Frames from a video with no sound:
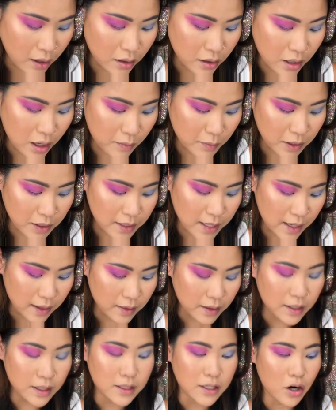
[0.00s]
Now I'm going to take
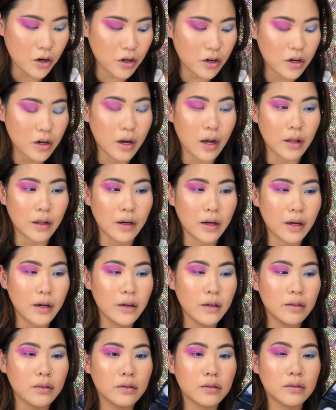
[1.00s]
the darker color,
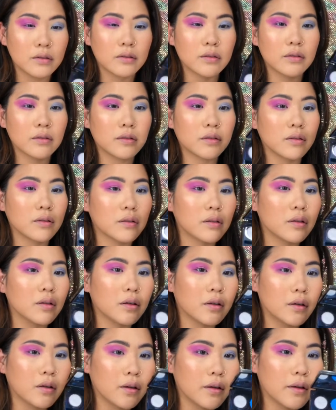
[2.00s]

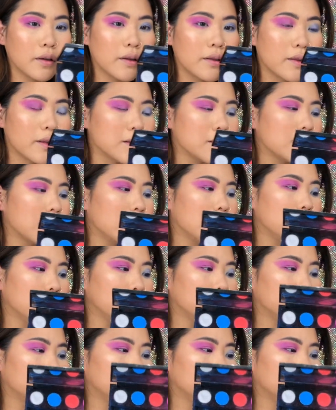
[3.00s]
this one,